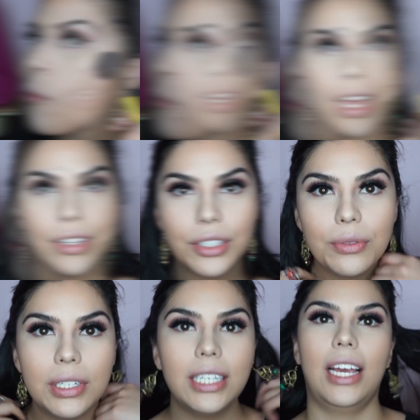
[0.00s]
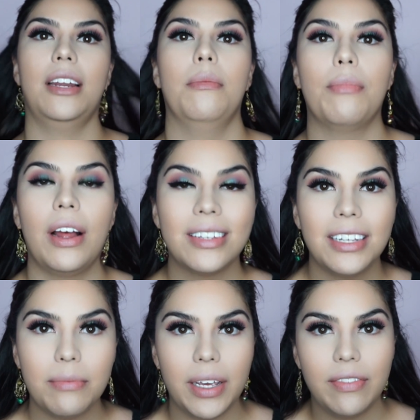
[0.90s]
Now to really kind of bronze
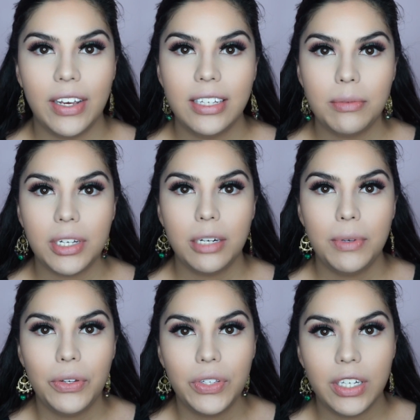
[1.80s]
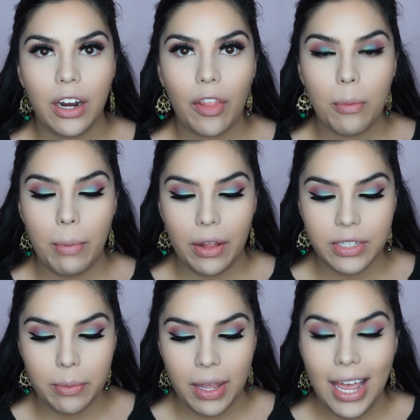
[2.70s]
up my face, I'm going to be using another
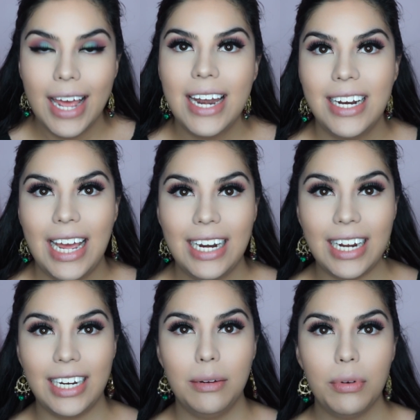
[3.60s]
Beldum 990